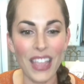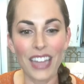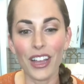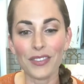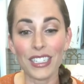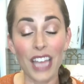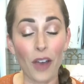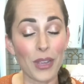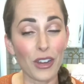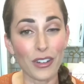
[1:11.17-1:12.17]
And you'll have to
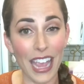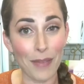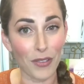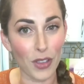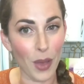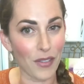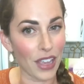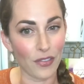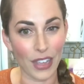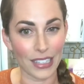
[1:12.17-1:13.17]
tell me your name if you have
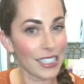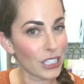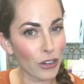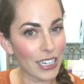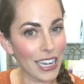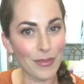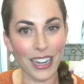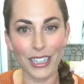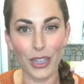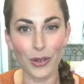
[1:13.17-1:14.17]
a fancy screen name
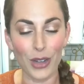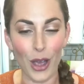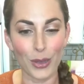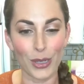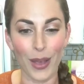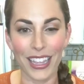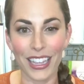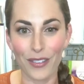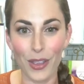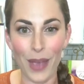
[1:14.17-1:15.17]
that I don't know so I
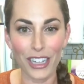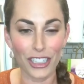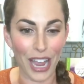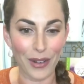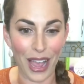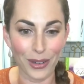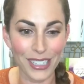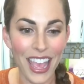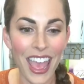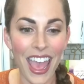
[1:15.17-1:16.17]
can give you a shout out.